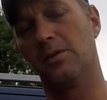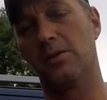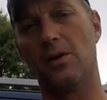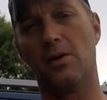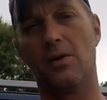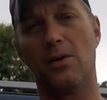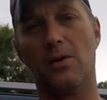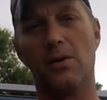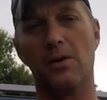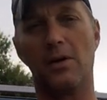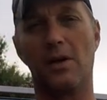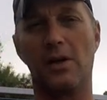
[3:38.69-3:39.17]

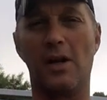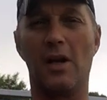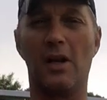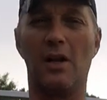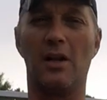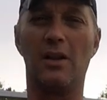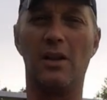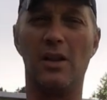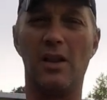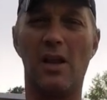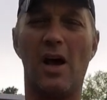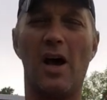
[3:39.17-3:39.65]
guard, I got a
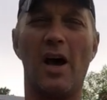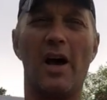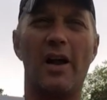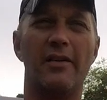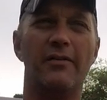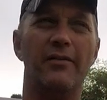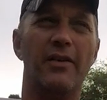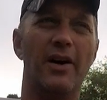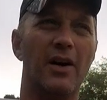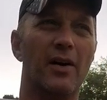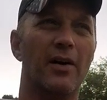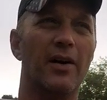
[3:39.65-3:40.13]
lot
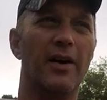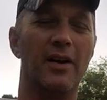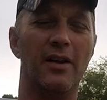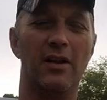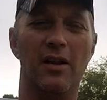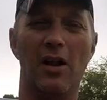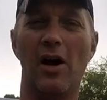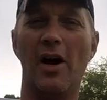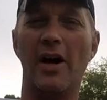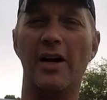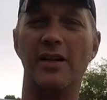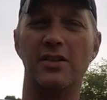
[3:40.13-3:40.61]
of very
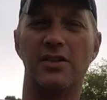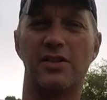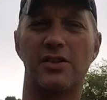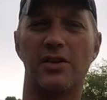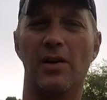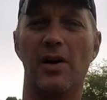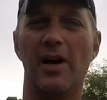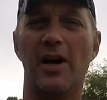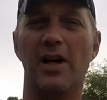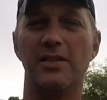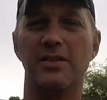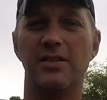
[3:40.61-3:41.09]
light
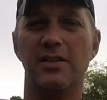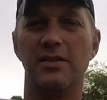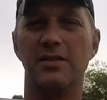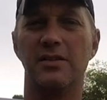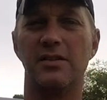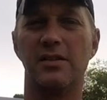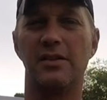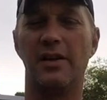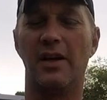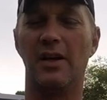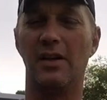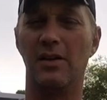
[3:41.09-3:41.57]

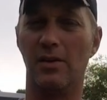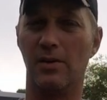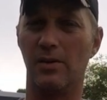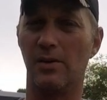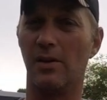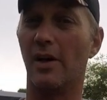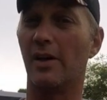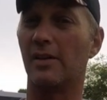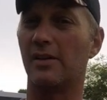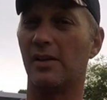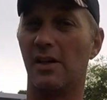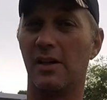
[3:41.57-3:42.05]
scratches. They look
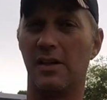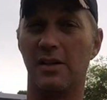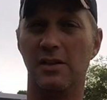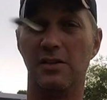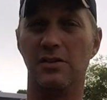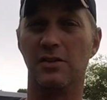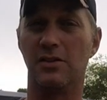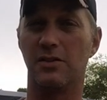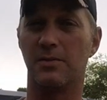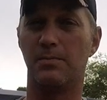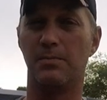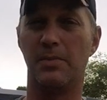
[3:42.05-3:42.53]
like they can
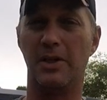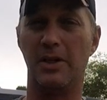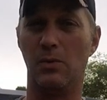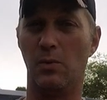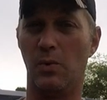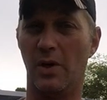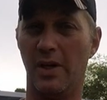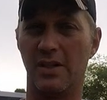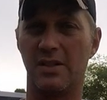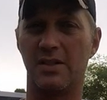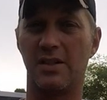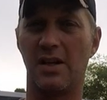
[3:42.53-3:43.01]
just be
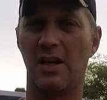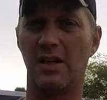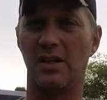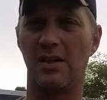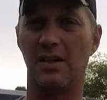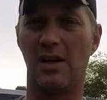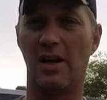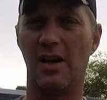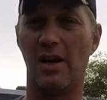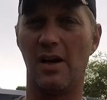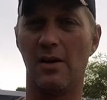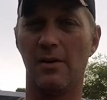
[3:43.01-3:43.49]
wet
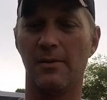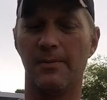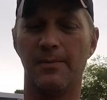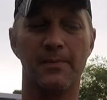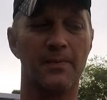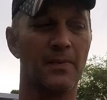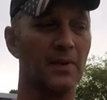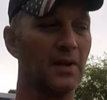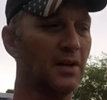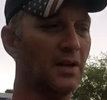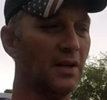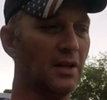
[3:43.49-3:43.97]
sanded out.
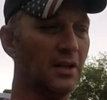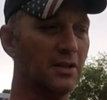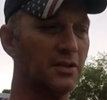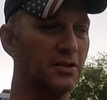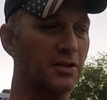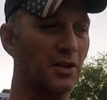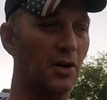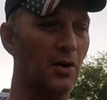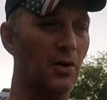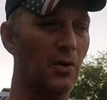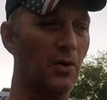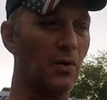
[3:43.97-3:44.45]

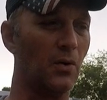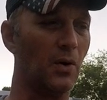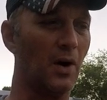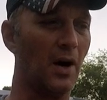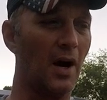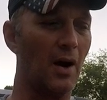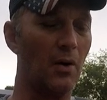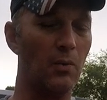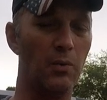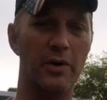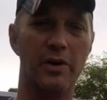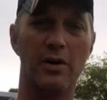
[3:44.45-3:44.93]
So
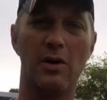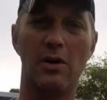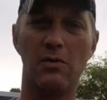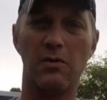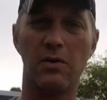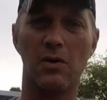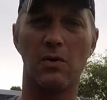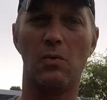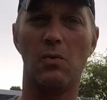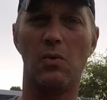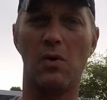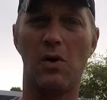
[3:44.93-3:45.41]
I went over
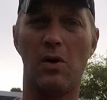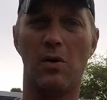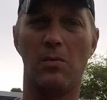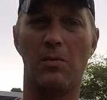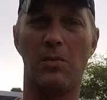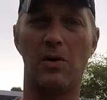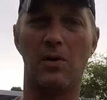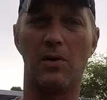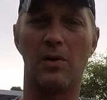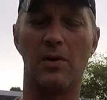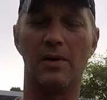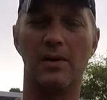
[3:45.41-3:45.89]
to
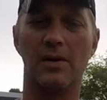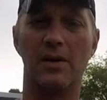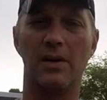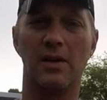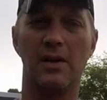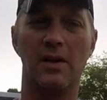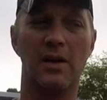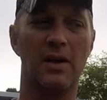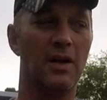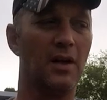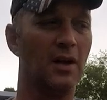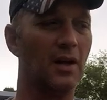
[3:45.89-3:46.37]
Walmart
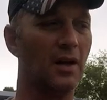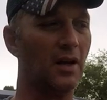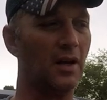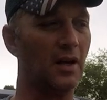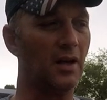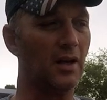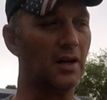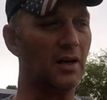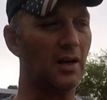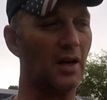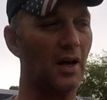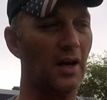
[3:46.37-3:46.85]

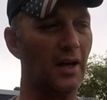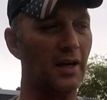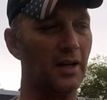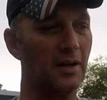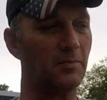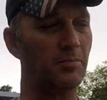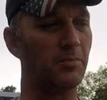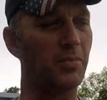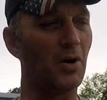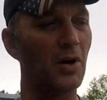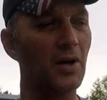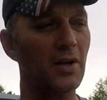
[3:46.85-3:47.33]
and I
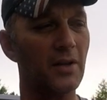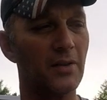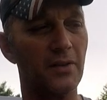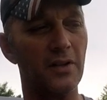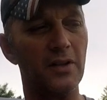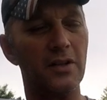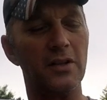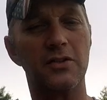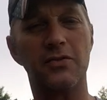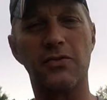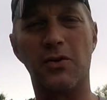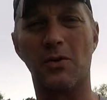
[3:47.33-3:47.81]
had bought
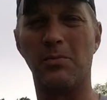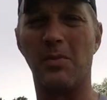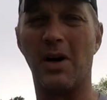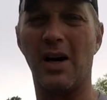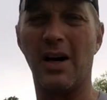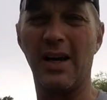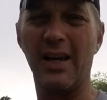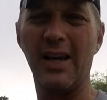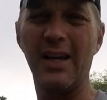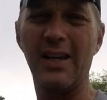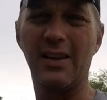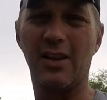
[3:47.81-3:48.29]
this for my
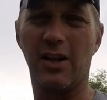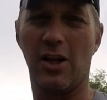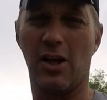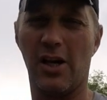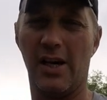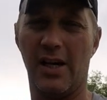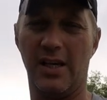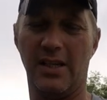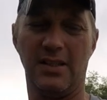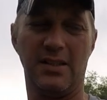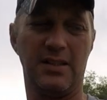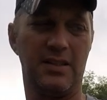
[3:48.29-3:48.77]

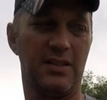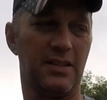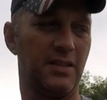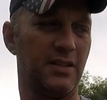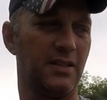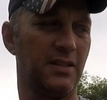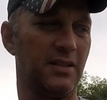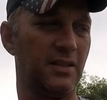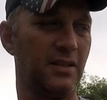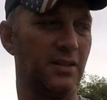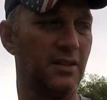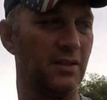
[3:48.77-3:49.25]
headlights,
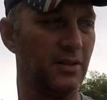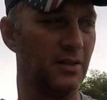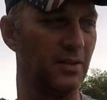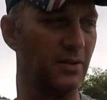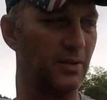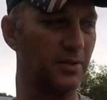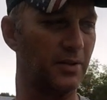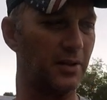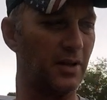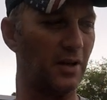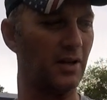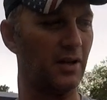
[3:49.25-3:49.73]

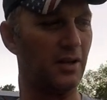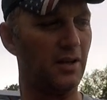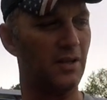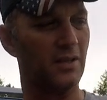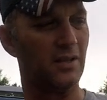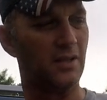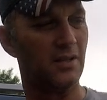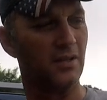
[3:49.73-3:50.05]
okay?